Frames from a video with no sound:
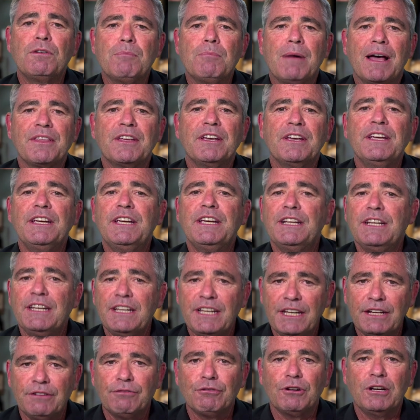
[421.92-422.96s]
for mother in
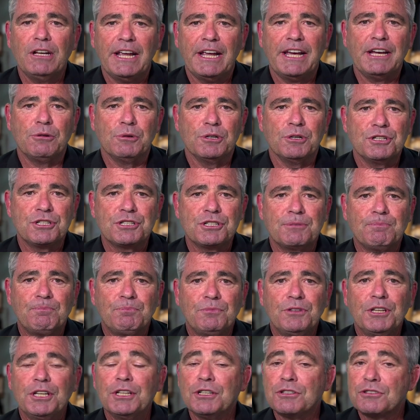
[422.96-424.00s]
every language.
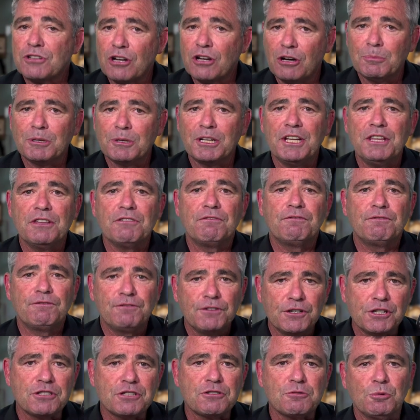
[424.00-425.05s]
It is commonly the
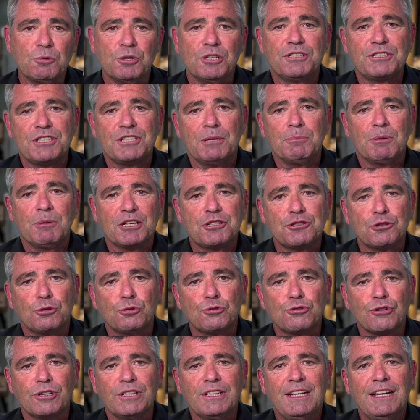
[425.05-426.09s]
first word said by
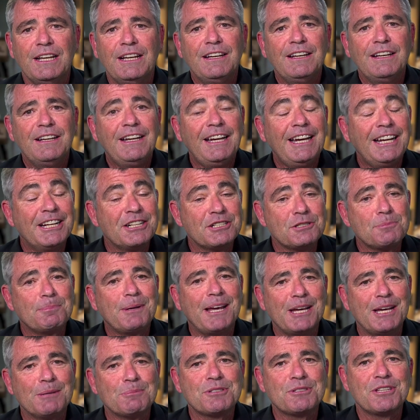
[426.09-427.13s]
children and is
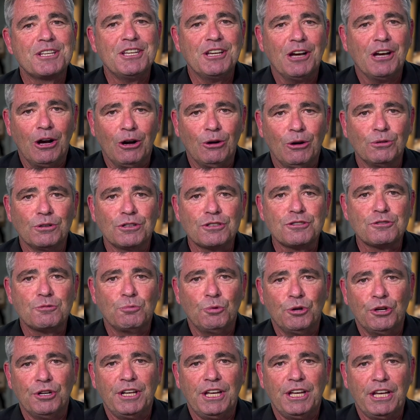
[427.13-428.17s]
perhaps the oldest
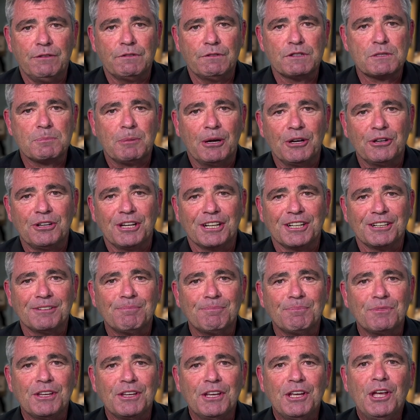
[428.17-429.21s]
word ever spoken.
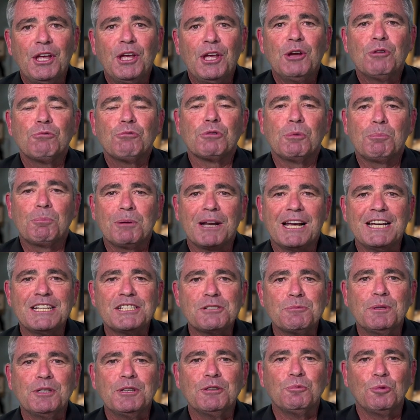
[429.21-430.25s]

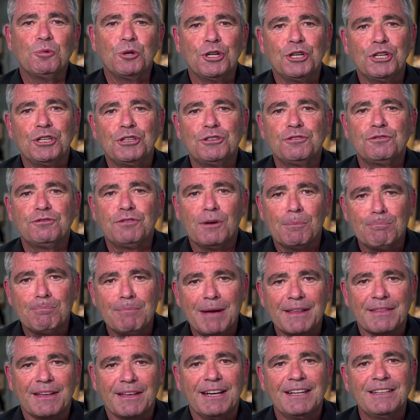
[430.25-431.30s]
Replacement words for
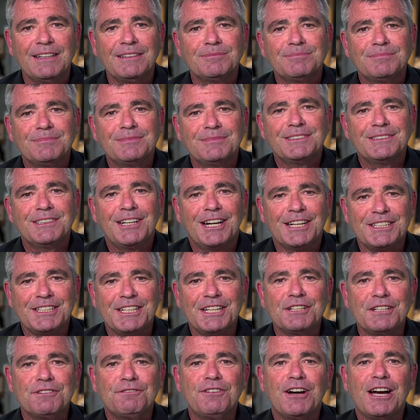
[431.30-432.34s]
mother
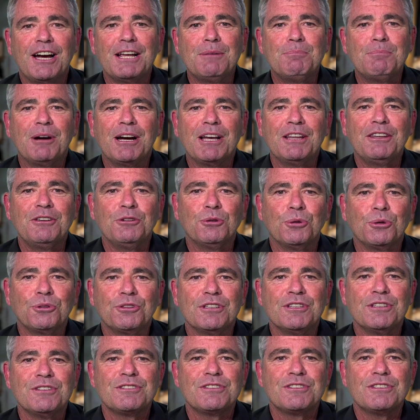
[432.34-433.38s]
identified by the
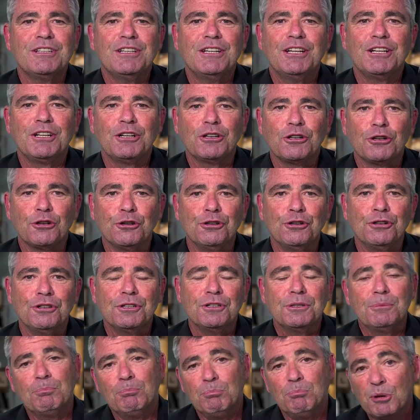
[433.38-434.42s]
authors
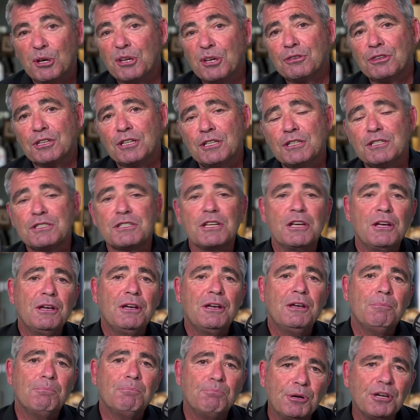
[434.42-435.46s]
include birthers,
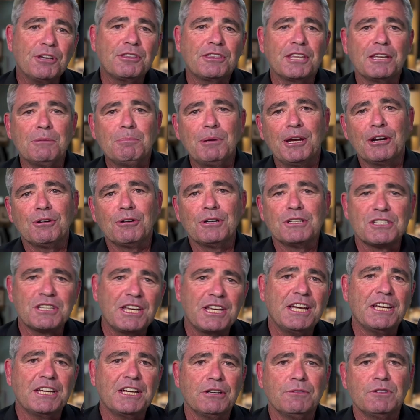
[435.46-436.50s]
birthing parents,
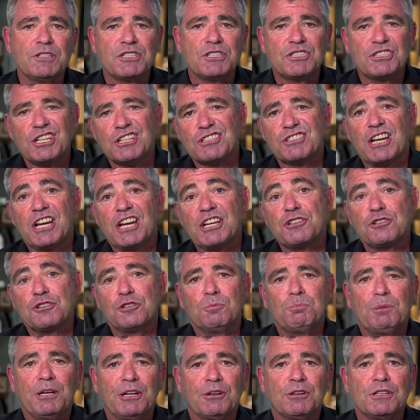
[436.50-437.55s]
caregivers,
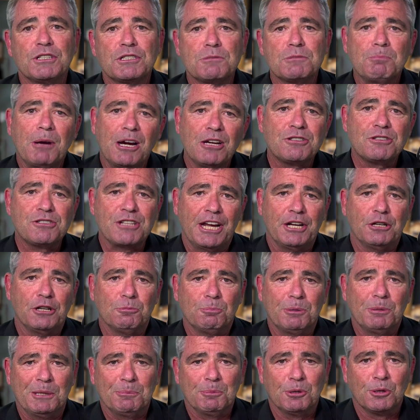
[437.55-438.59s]
gestational parents,
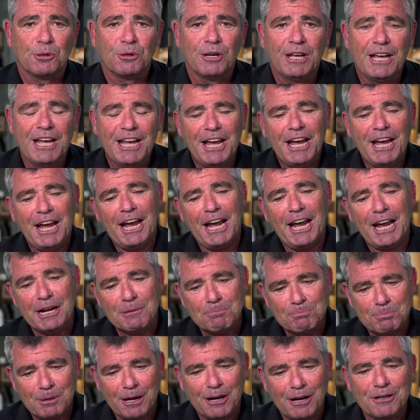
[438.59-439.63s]
postnatal people,
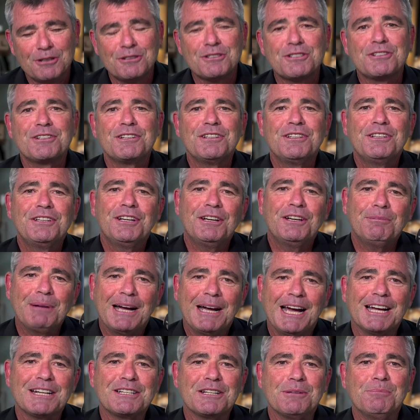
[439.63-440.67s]
and
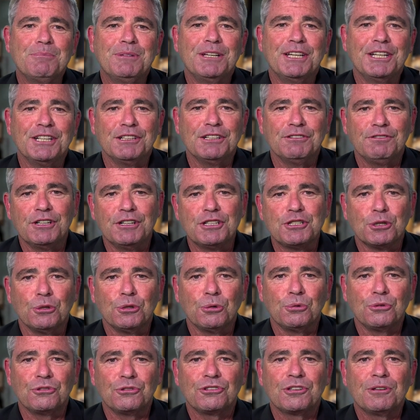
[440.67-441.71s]
postpartum
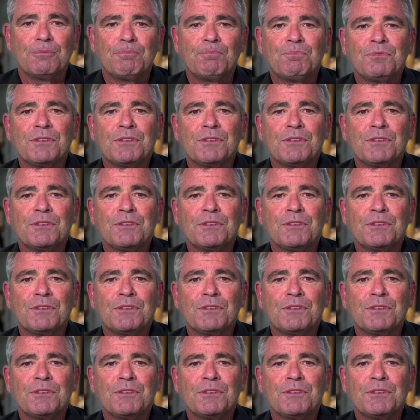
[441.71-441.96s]
individuals.